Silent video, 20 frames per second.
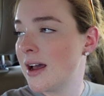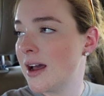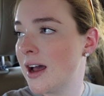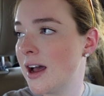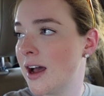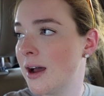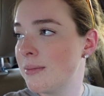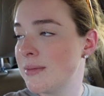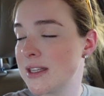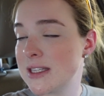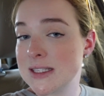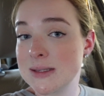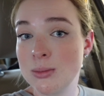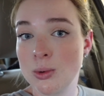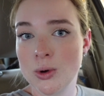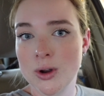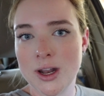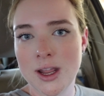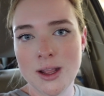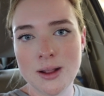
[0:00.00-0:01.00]
um, this
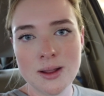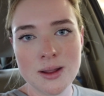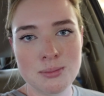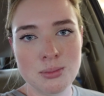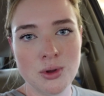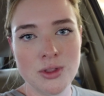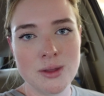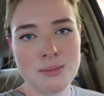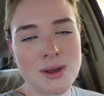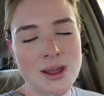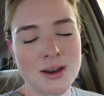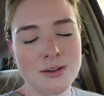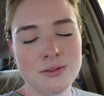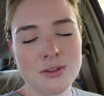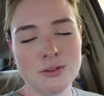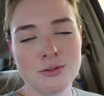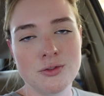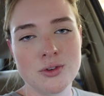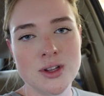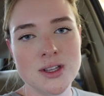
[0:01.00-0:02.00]
morning. I pulled them out of
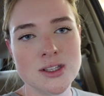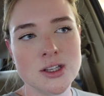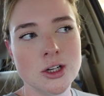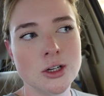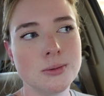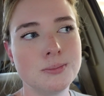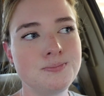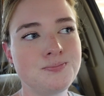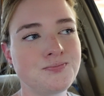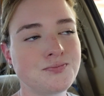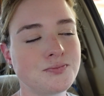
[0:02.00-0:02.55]
the freezer